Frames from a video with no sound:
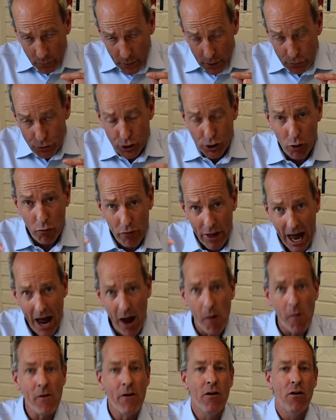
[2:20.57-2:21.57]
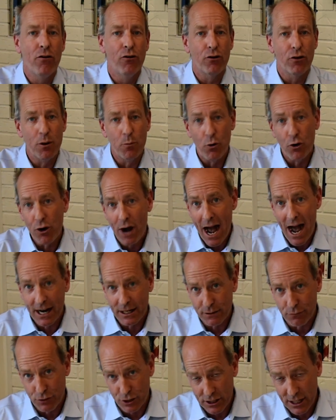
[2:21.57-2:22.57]
so that there are more
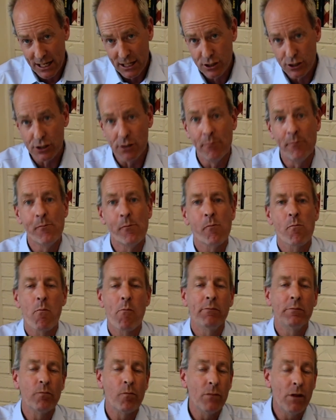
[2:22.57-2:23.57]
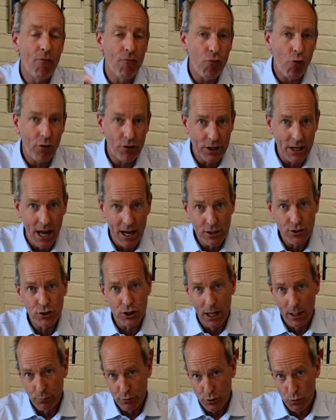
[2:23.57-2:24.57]
active sites for the
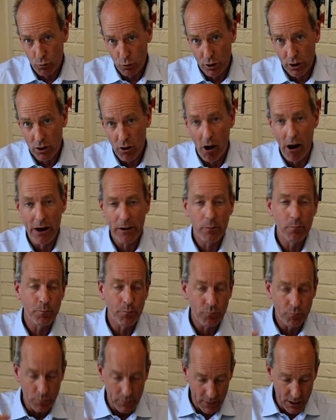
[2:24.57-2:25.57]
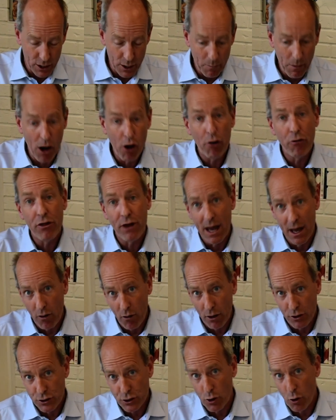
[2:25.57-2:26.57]
enzymes to work on in the mouth and
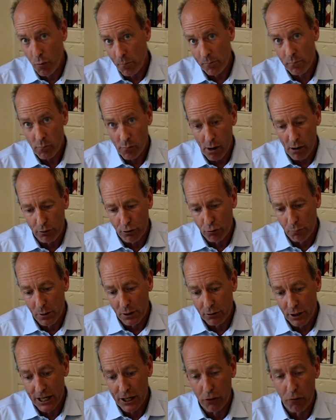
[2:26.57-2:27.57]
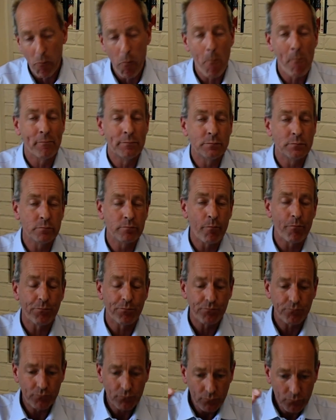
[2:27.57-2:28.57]
also a little bit later.
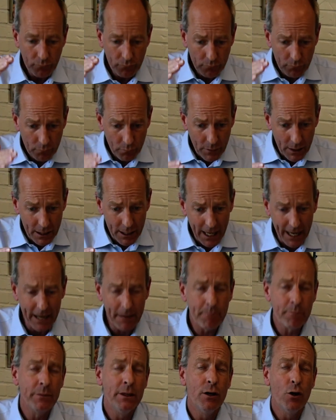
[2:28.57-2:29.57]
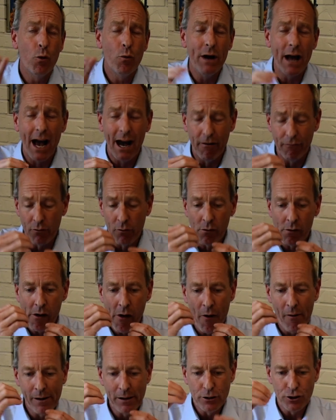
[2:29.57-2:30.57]
Okay, we have
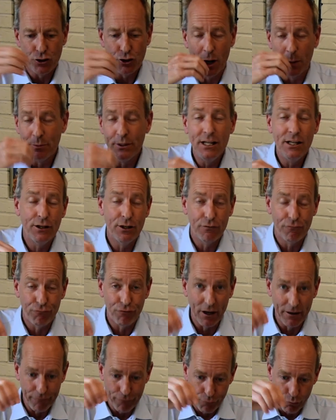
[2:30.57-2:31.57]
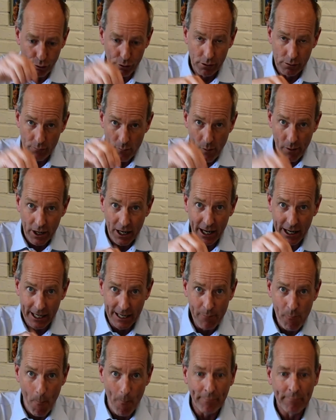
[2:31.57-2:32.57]
sharp teeth in front for
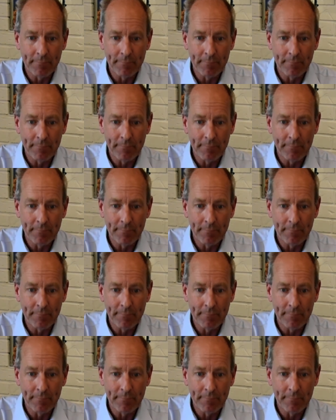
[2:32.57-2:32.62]
cutting.